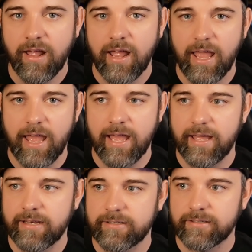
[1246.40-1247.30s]

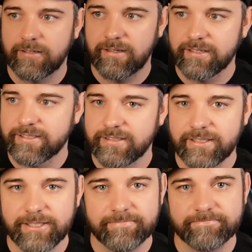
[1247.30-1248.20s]
And
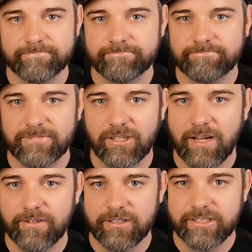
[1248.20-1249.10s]
honestly, you'll
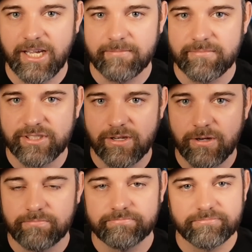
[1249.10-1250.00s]
have a good time.
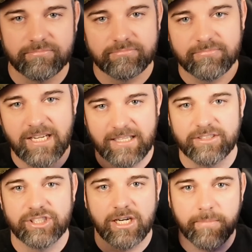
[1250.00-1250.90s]
So
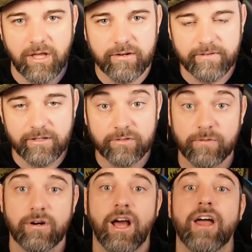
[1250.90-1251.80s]
check out my other videos
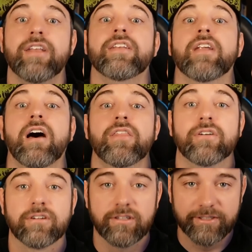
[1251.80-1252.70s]
for
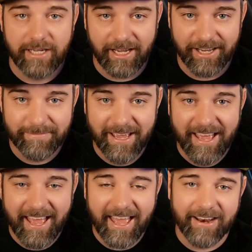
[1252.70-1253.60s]
another good time,
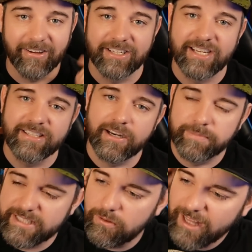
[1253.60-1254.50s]
and I'll catch you guys later.
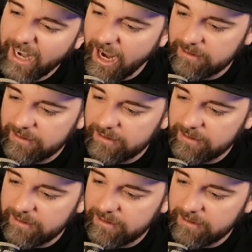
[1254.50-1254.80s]
Peace out. Later.